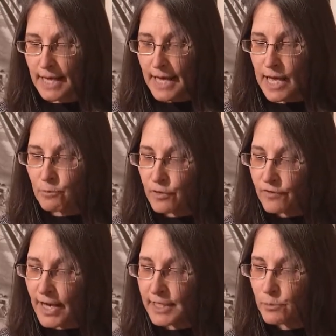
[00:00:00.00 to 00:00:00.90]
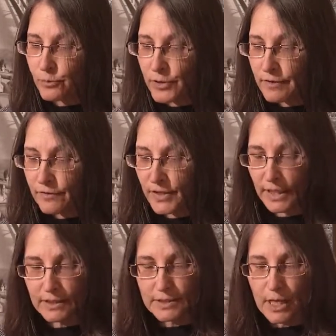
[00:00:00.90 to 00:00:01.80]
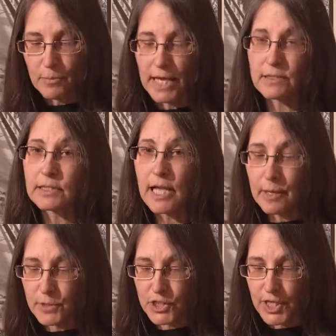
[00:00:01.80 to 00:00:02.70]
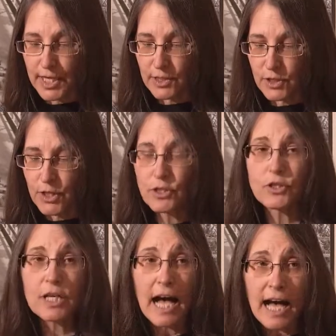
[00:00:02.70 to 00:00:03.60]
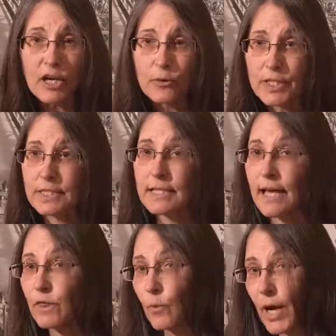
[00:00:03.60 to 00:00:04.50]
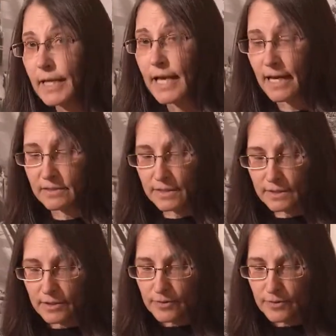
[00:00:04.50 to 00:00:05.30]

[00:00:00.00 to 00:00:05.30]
and provided briefings about climate change to Congress and the White House.